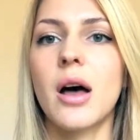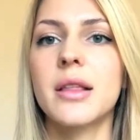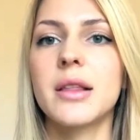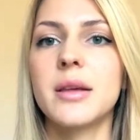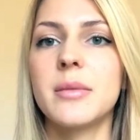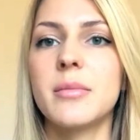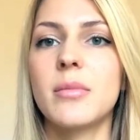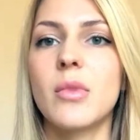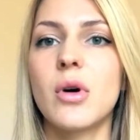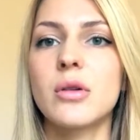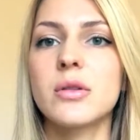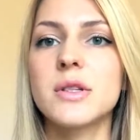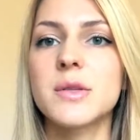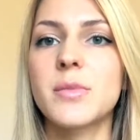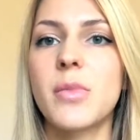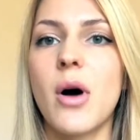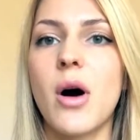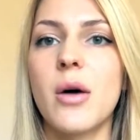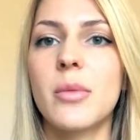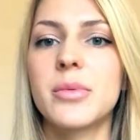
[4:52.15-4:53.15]
The
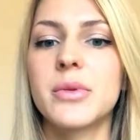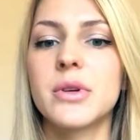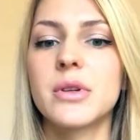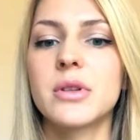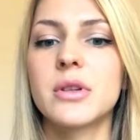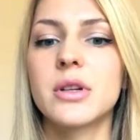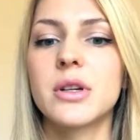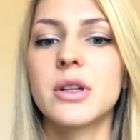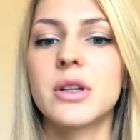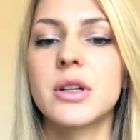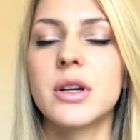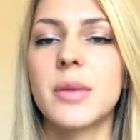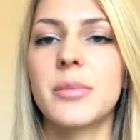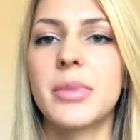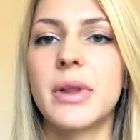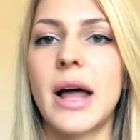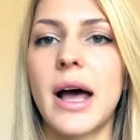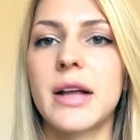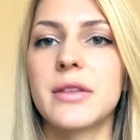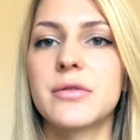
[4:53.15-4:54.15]
most popular
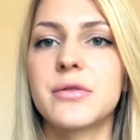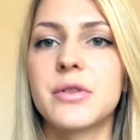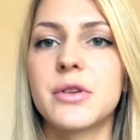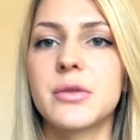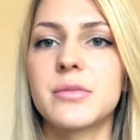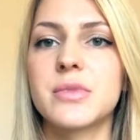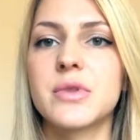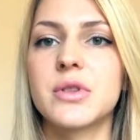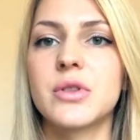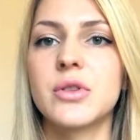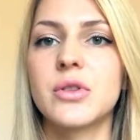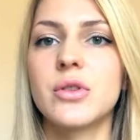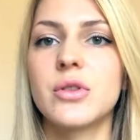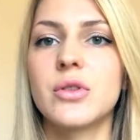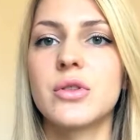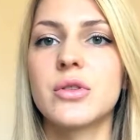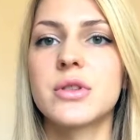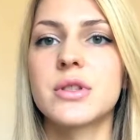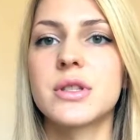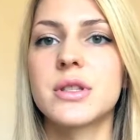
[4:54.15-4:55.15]
platforms
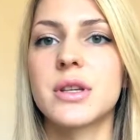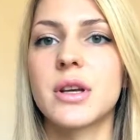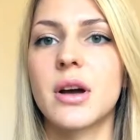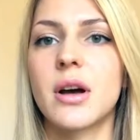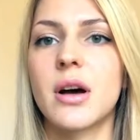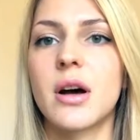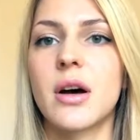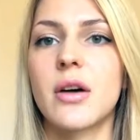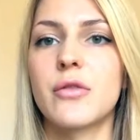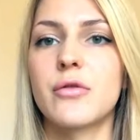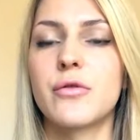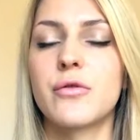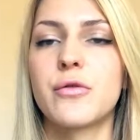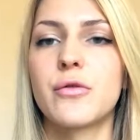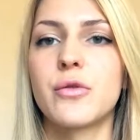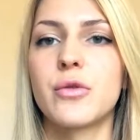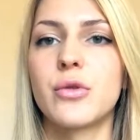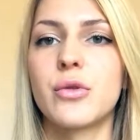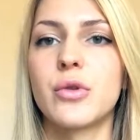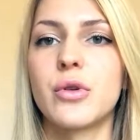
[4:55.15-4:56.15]
used
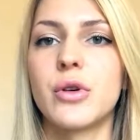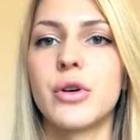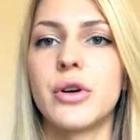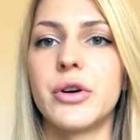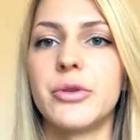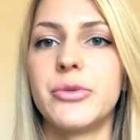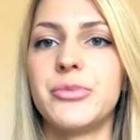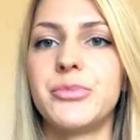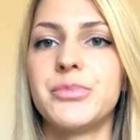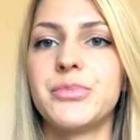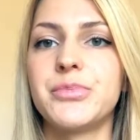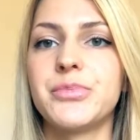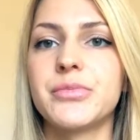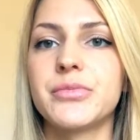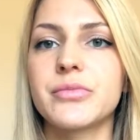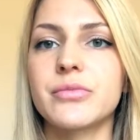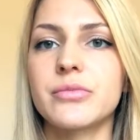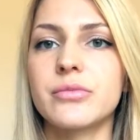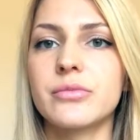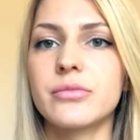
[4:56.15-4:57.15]
for
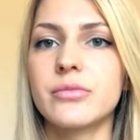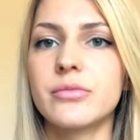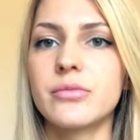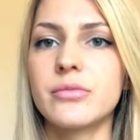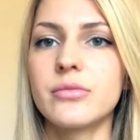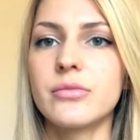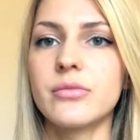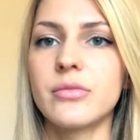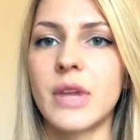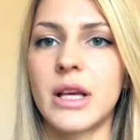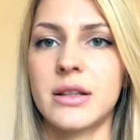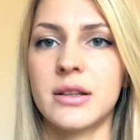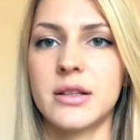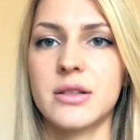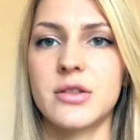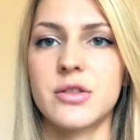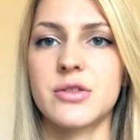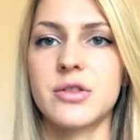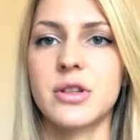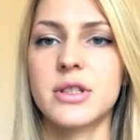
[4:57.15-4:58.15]
The
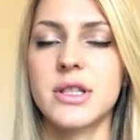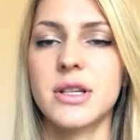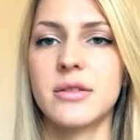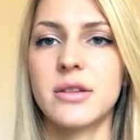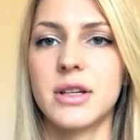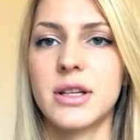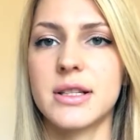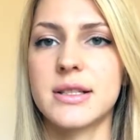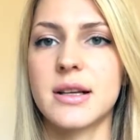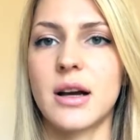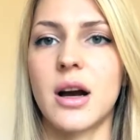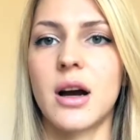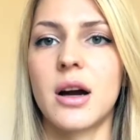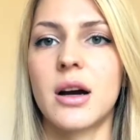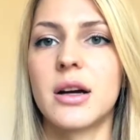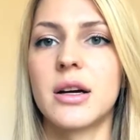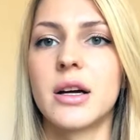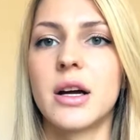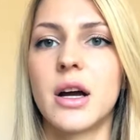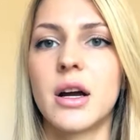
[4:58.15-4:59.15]
search activities
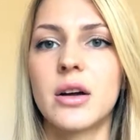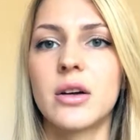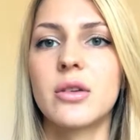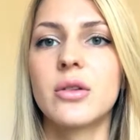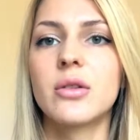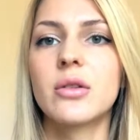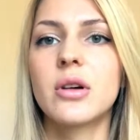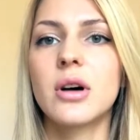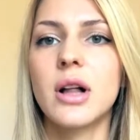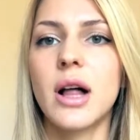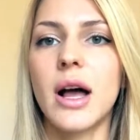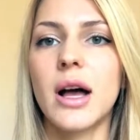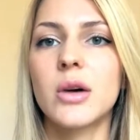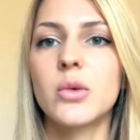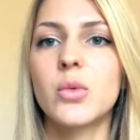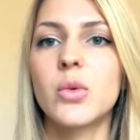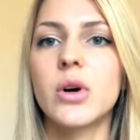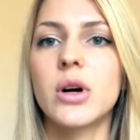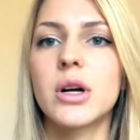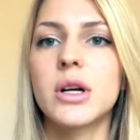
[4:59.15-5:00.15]
are Google
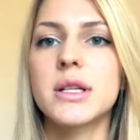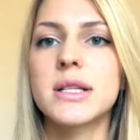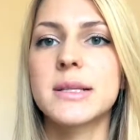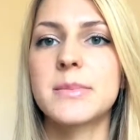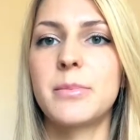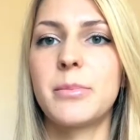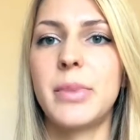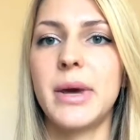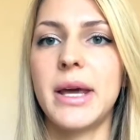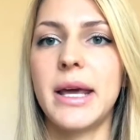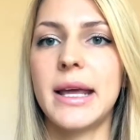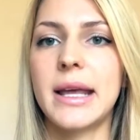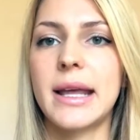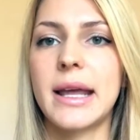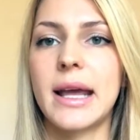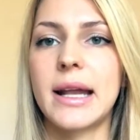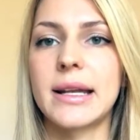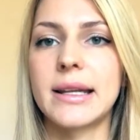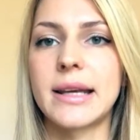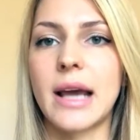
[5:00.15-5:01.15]
AdWords, Bing,
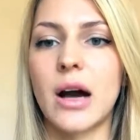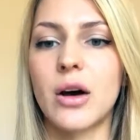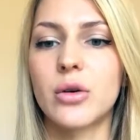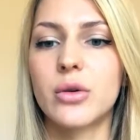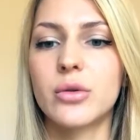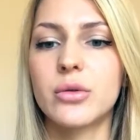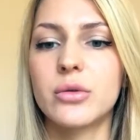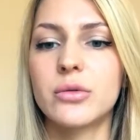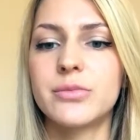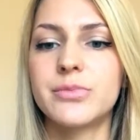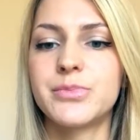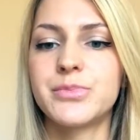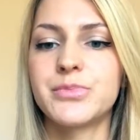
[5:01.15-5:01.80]
and Yahoo.